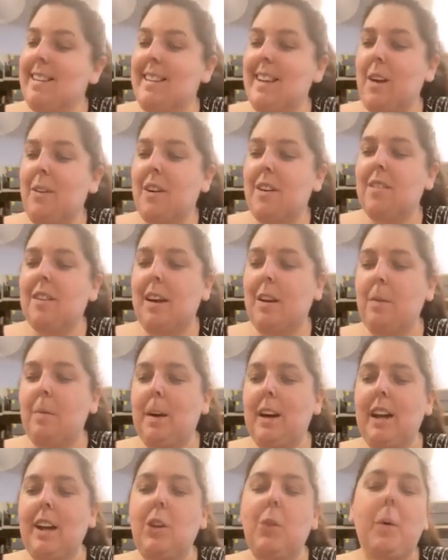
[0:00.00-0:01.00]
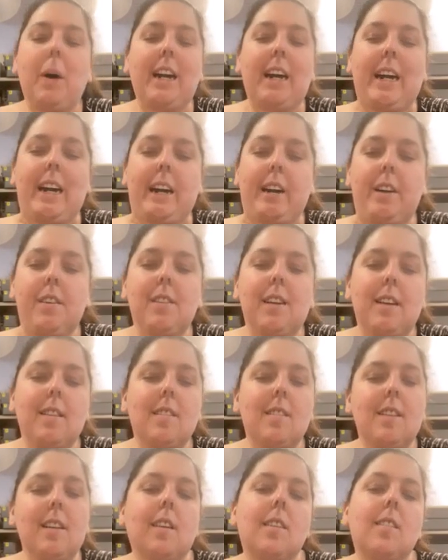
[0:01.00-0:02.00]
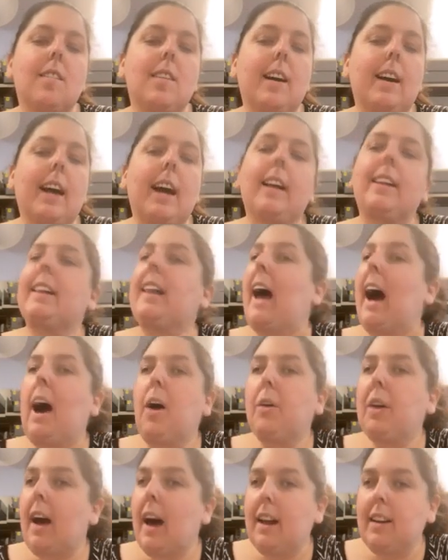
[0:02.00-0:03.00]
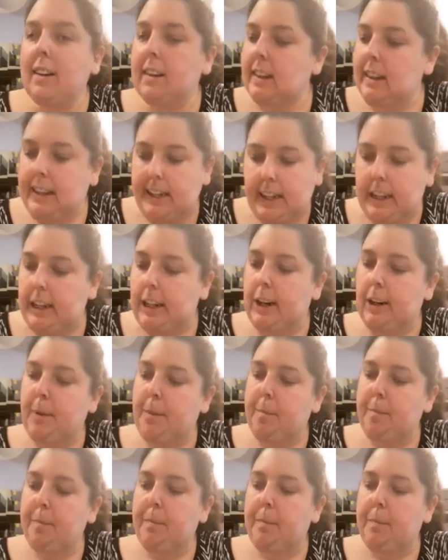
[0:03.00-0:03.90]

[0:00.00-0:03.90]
they were celebrating 20 years and still singing loud and clear.